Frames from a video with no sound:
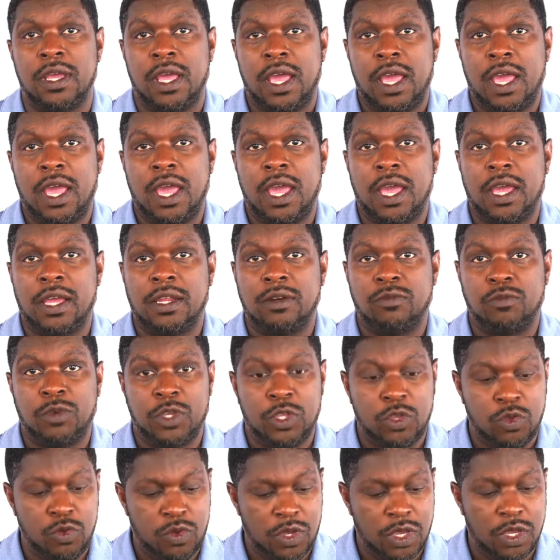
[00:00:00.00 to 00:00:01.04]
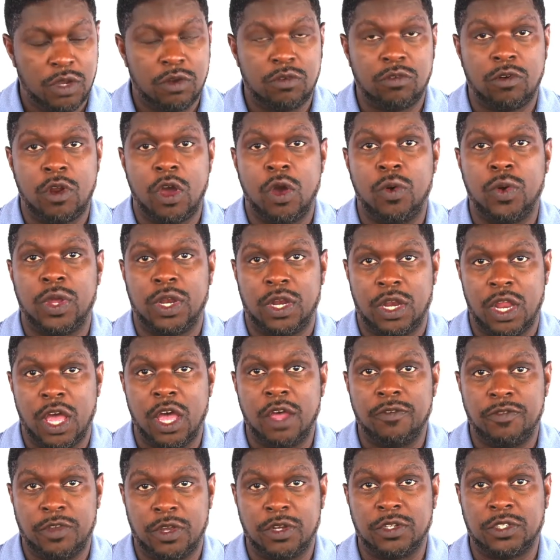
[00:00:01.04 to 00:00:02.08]
And when you can grow and
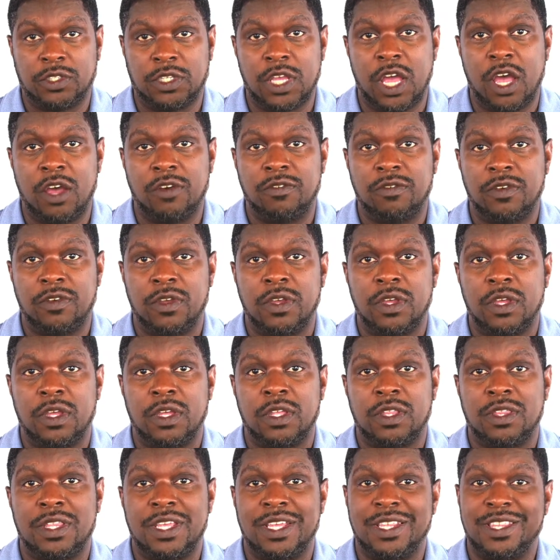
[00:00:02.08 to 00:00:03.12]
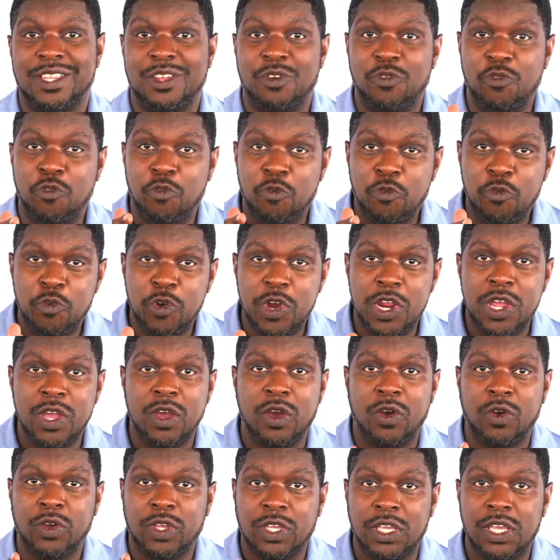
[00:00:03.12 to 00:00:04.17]
love yourself, then the
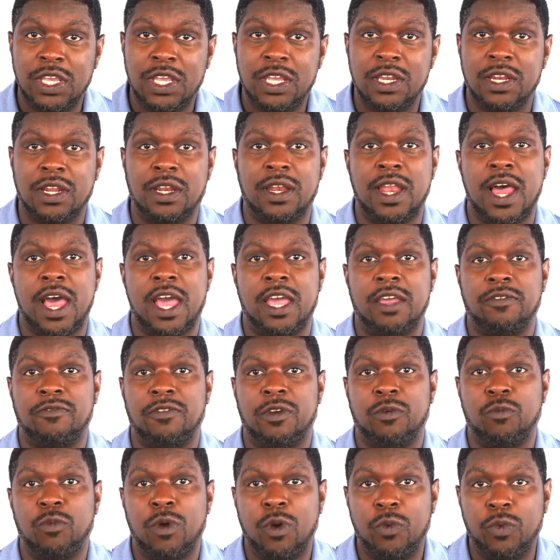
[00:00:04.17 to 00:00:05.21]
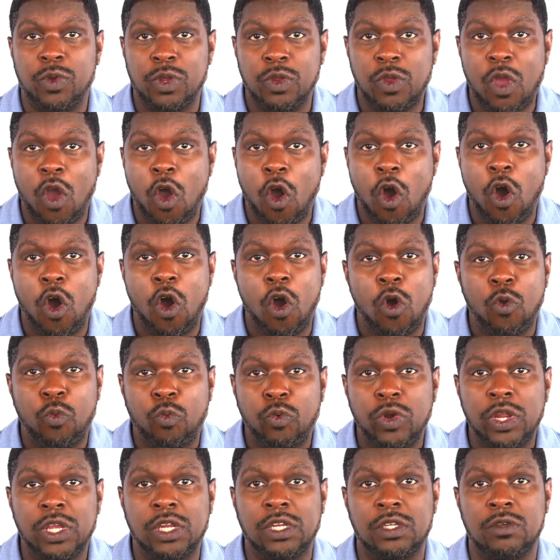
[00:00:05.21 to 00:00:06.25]
real key to life and what we all
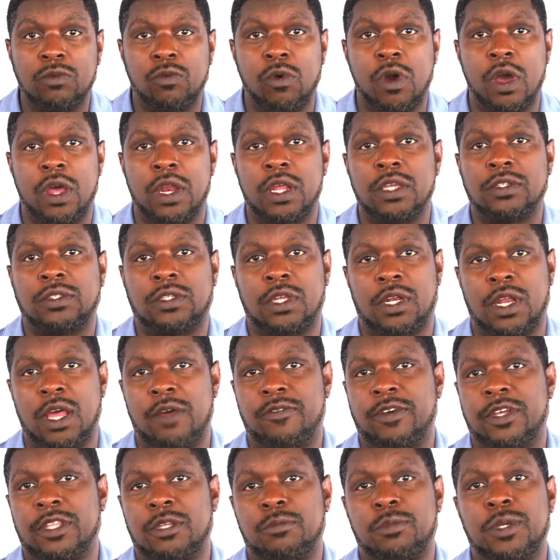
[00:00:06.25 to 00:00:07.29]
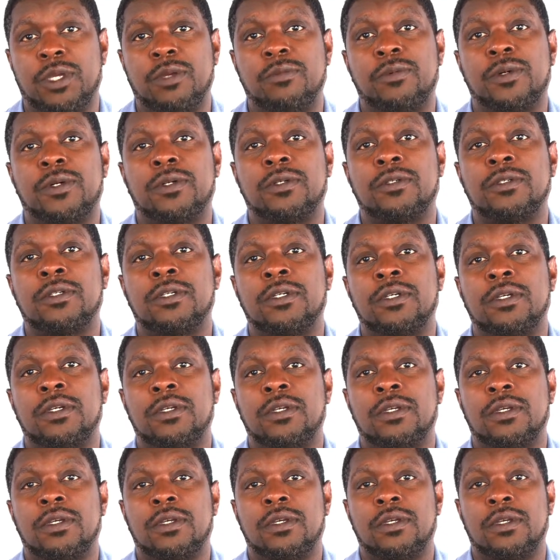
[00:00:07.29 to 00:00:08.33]
really want is to love other people
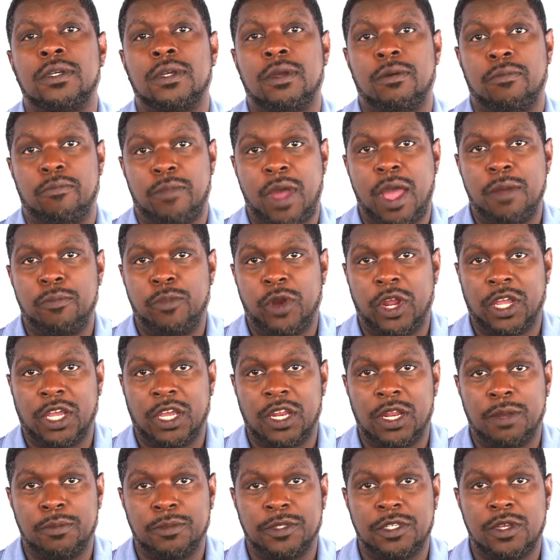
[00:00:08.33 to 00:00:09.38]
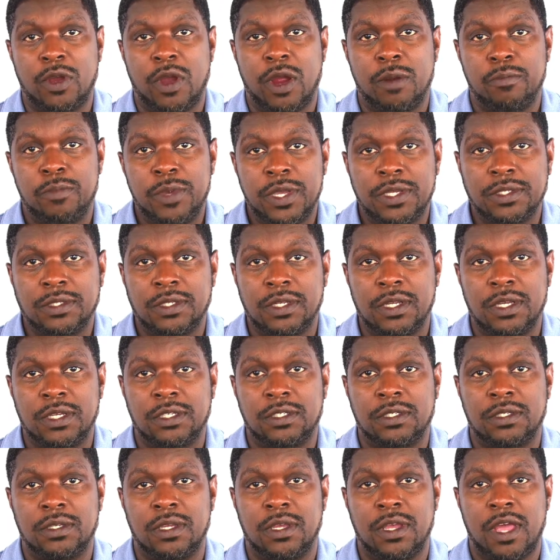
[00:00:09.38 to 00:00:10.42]
by bringing them to our
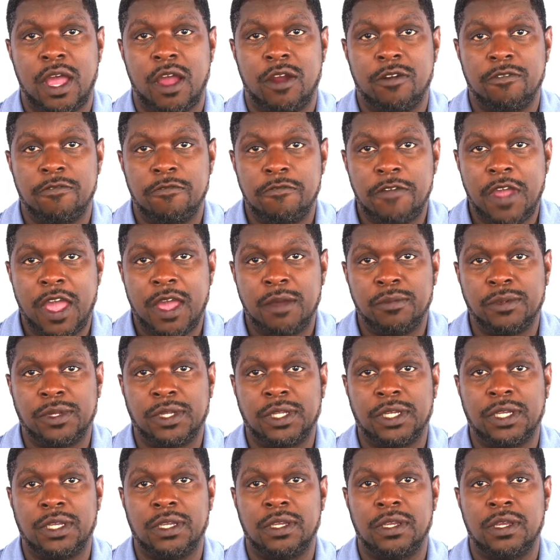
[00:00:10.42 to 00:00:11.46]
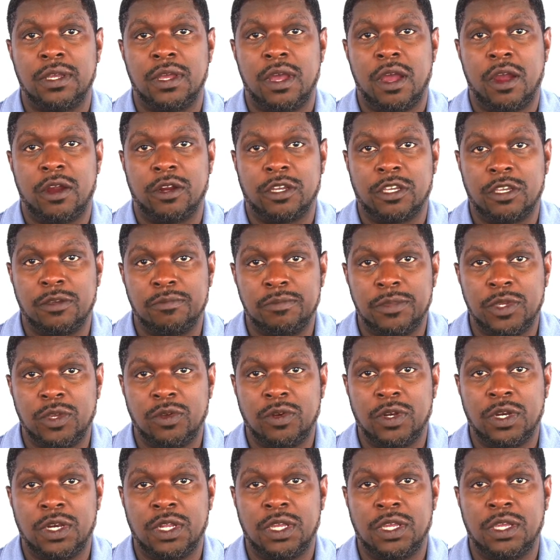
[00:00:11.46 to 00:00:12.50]
business, our family, our
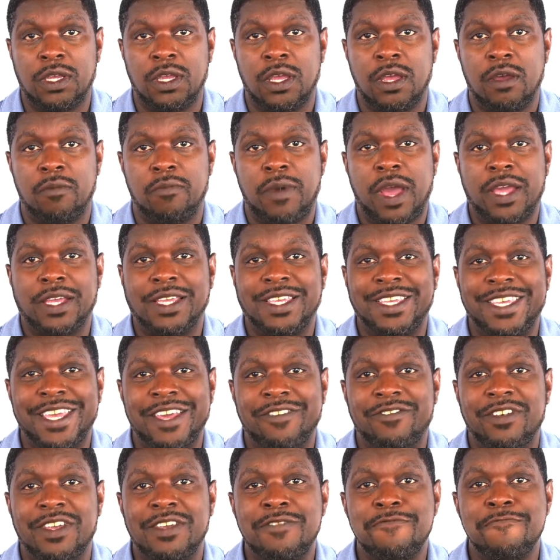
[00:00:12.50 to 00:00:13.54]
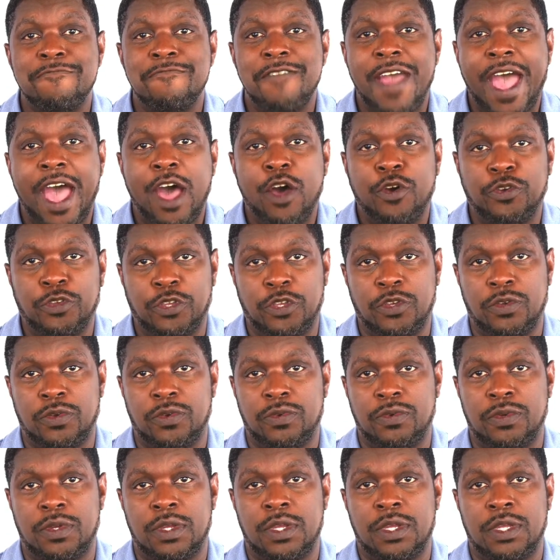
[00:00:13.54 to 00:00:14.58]
community, by giving
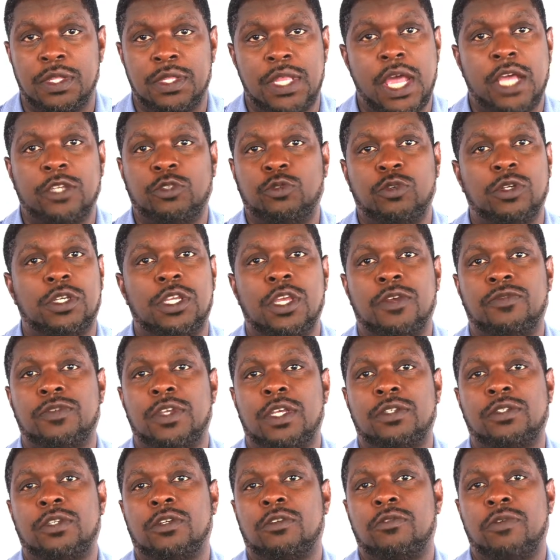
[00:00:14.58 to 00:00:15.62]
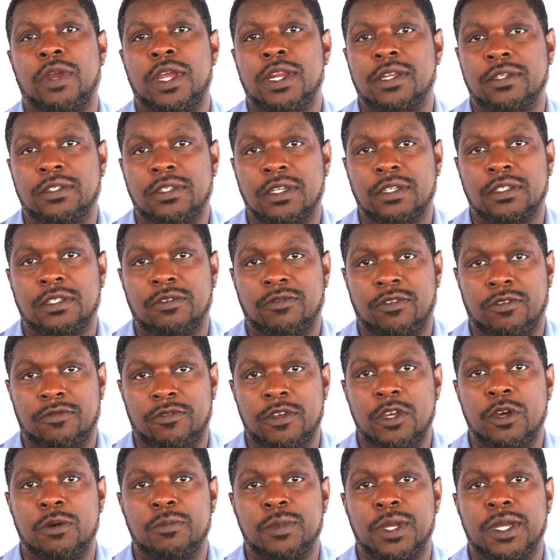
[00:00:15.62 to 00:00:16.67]
value. That's what gives us the greatest sense of
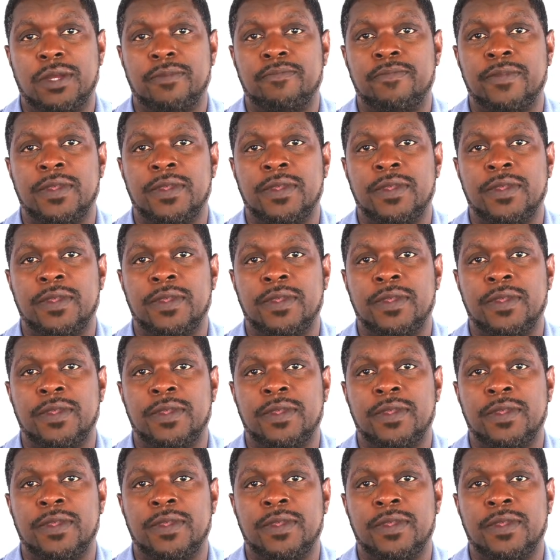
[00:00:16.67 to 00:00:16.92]
fulfillment.